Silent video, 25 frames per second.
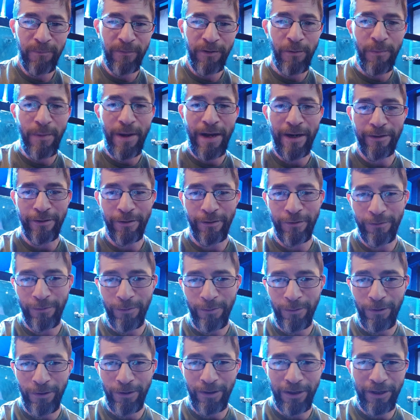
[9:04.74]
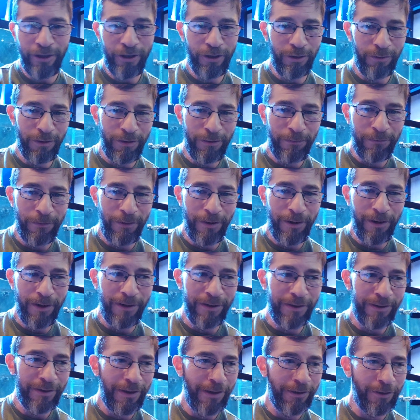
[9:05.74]
Go back to the store, get your
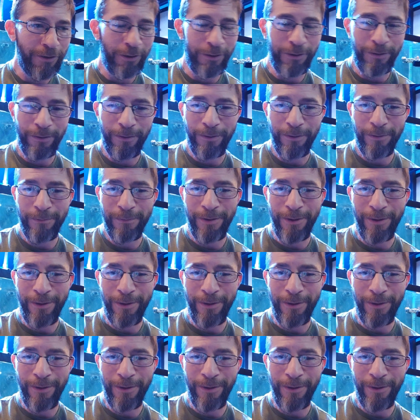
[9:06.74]
refund, get your